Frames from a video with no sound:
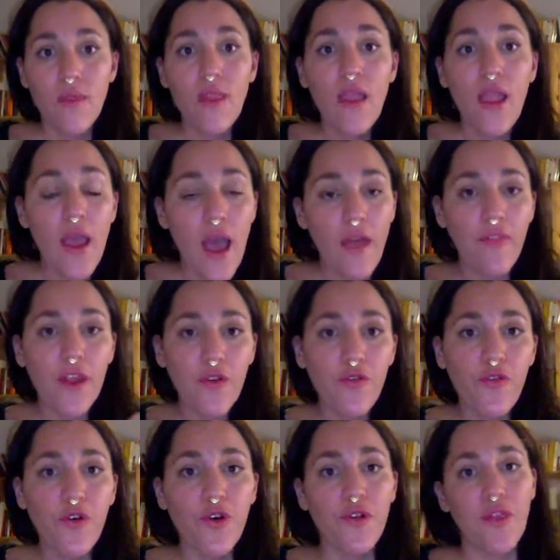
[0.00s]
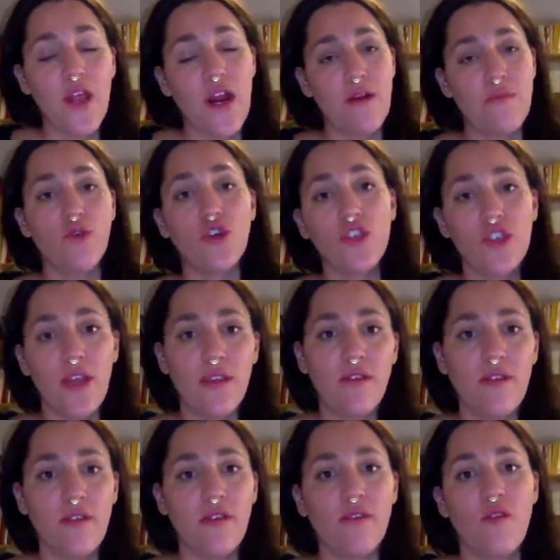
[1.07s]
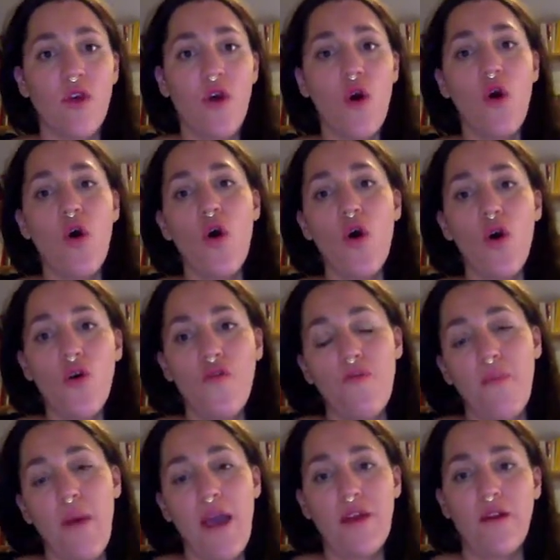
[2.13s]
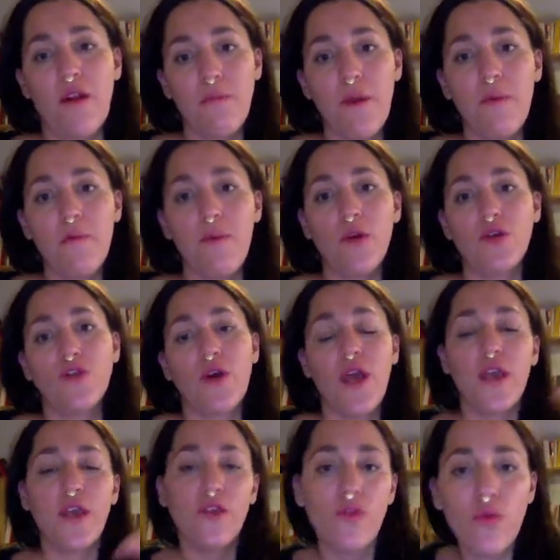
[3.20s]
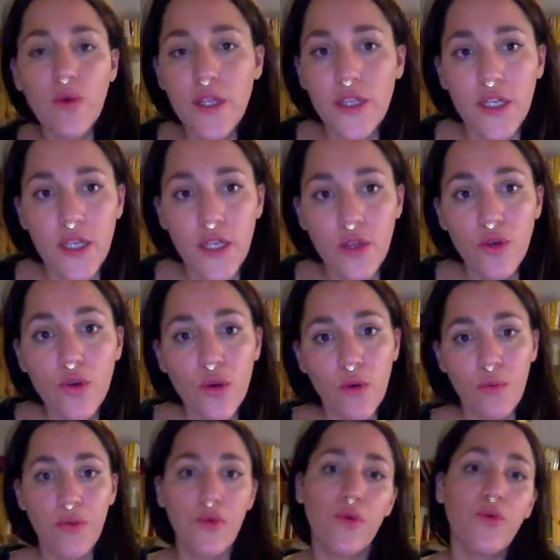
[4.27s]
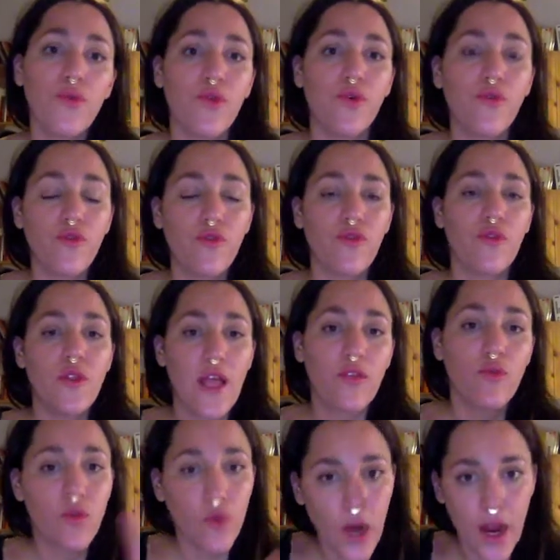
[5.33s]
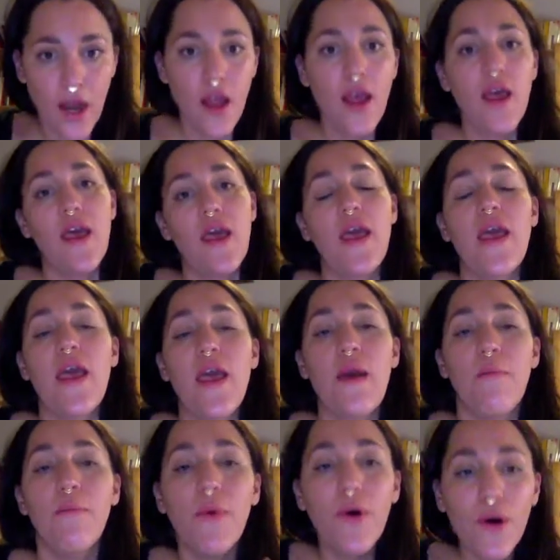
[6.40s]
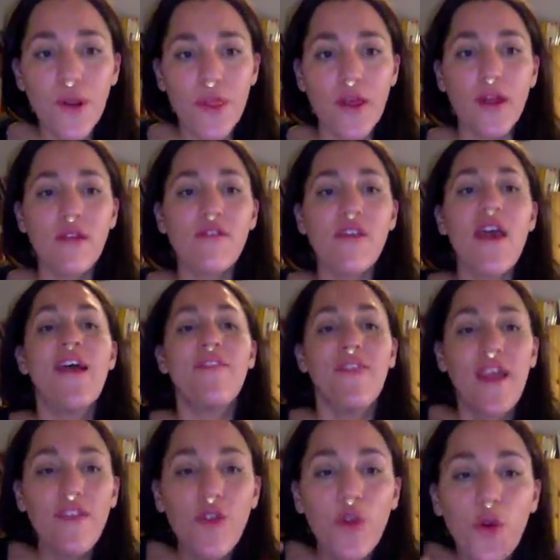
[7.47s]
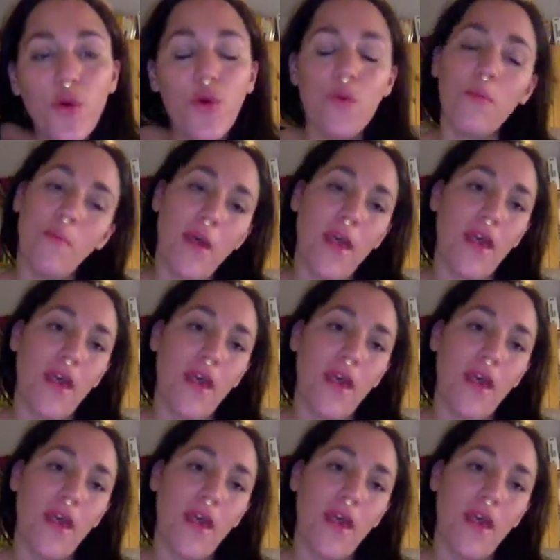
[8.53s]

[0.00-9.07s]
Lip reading: and therefore there are more chances of migrant people trying to enter Europe through those natural borders, they do make